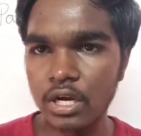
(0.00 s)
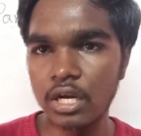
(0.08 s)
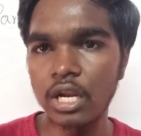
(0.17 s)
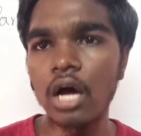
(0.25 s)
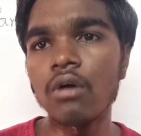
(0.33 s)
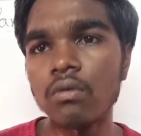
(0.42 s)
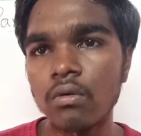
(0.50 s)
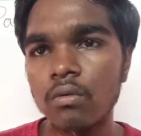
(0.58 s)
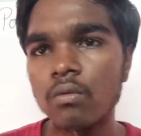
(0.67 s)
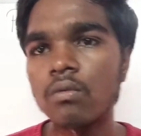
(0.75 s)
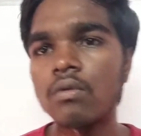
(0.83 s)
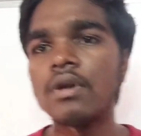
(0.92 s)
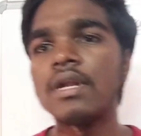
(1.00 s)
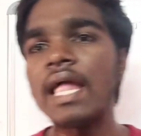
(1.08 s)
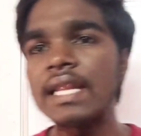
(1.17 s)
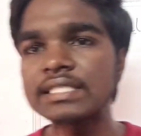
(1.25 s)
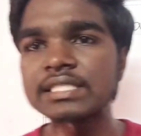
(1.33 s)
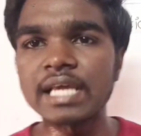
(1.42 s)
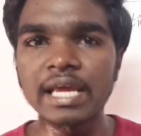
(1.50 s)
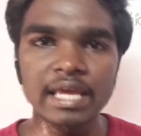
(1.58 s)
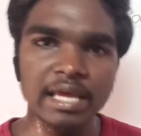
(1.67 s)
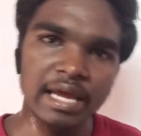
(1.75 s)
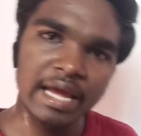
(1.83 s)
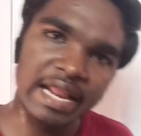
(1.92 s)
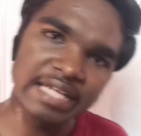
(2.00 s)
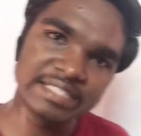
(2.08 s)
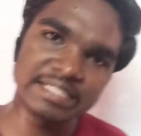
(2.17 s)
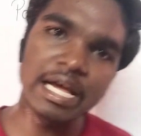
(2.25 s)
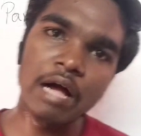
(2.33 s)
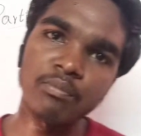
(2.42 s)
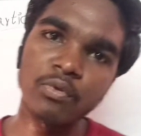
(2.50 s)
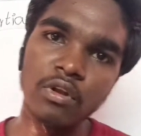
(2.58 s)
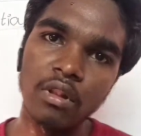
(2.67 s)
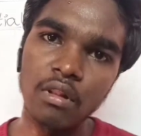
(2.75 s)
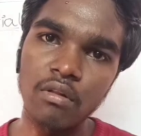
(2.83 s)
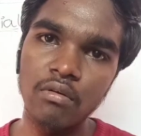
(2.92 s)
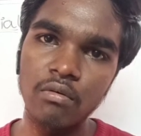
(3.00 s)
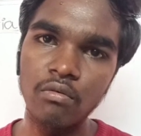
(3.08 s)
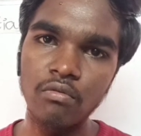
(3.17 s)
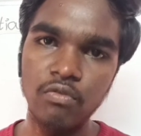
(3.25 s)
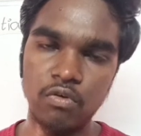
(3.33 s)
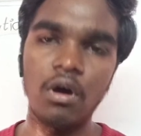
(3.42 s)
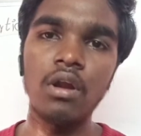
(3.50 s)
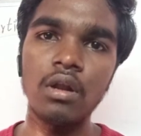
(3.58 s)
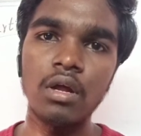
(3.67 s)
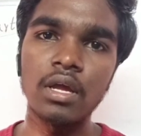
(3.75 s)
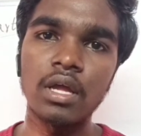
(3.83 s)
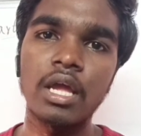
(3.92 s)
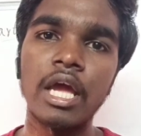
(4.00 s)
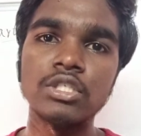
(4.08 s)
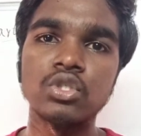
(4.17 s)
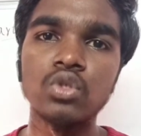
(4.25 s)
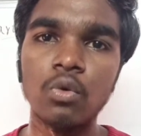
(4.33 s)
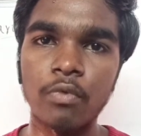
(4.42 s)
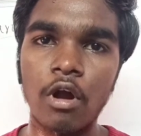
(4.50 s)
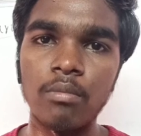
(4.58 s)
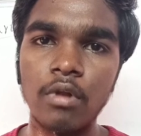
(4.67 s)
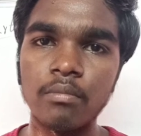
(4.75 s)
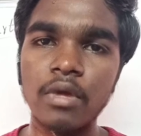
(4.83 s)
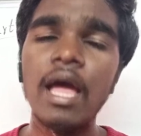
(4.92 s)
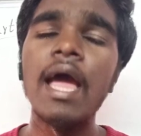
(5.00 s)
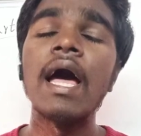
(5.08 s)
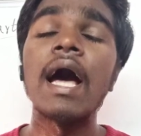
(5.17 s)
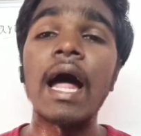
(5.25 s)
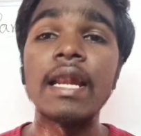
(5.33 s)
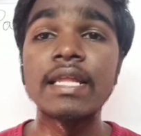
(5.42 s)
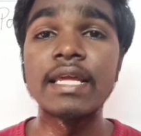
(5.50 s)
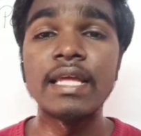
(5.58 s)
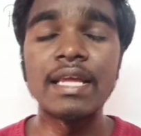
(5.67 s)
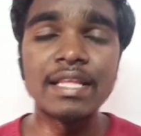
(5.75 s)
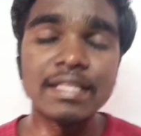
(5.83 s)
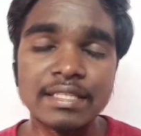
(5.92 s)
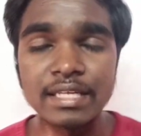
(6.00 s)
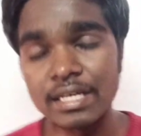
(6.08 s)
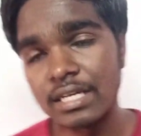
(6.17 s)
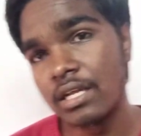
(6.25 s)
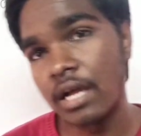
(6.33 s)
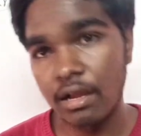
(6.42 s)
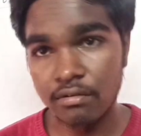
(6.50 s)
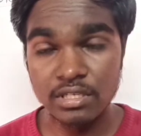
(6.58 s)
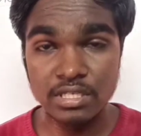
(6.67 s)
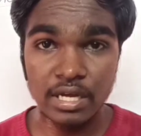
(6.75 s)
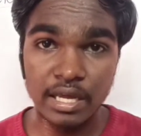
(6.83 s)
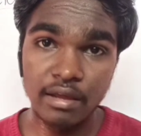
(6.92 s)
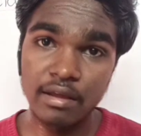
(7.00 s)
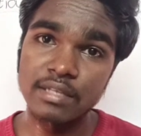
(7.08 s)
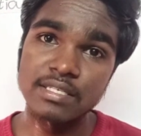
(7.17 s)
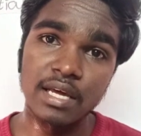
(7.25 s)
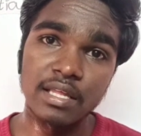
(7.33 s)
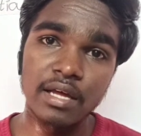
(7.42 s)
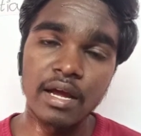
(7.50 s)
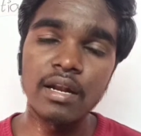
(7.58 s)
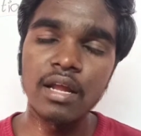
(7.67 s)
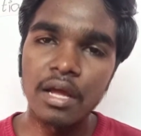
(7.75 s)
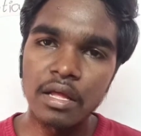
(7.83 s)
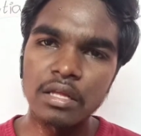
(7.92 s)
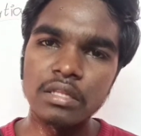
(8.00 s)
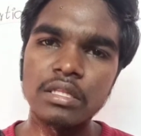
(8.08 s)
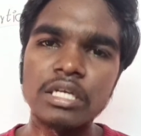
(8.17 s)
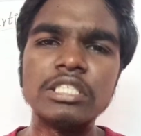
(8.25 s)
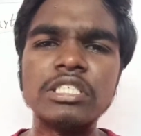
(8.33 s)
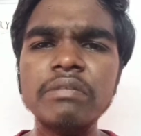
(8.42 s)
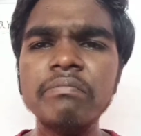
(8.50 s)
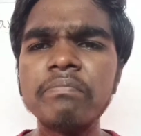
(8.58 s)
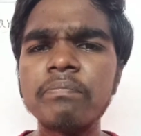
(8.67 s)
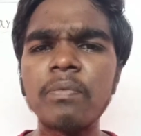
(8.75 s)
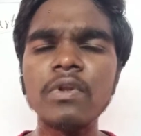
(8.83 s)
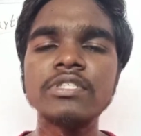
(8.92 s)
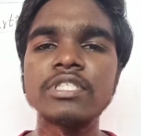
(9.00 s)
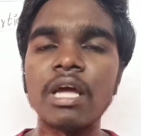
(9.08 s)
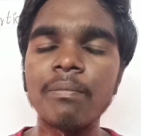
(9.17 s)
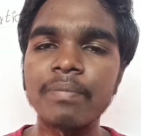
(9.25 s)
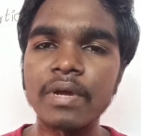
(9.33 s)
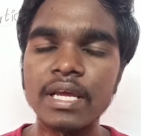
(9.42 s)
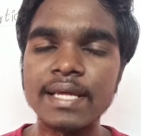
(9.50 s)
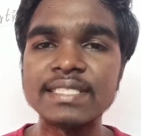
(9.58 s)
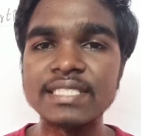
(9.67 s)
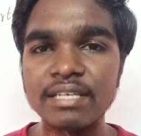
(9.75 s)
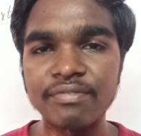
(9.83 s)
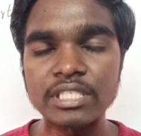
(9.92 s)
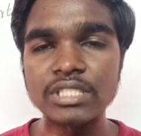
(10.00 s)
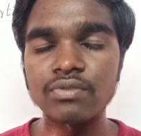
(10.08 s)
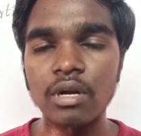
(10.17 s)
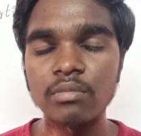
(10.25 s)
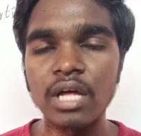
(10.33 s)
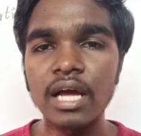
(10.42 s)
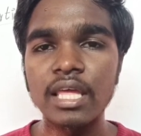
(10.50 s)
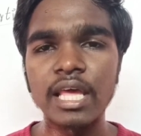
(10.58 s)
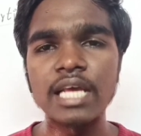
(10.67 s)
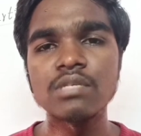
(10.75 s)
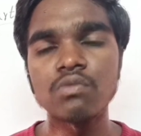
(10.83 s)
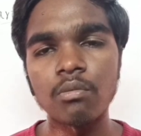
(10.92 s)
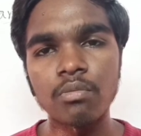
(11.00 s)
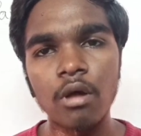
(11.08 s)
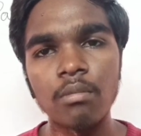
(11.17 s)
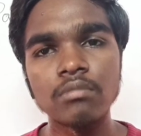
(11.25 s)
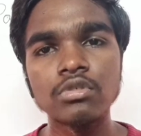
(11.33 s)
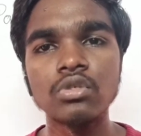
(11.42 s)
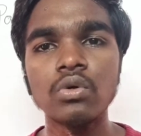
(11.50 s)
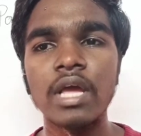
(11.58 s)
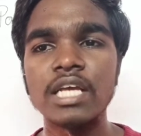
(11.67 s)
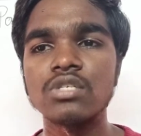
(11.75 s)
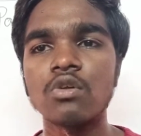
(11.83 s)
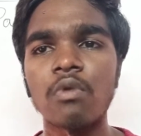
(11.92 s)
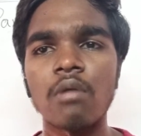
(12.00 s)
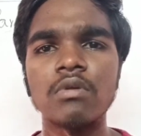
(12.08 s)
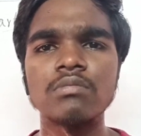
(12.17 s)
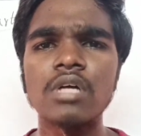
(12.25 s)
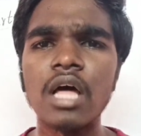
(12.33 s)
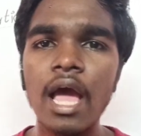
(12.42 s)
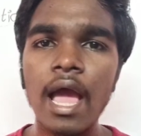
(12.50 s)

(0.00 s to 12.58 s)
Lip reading: Now let us take an example for case 2 problem, and I can say that a simple step is differs from the case 1 problems to case 2 problems.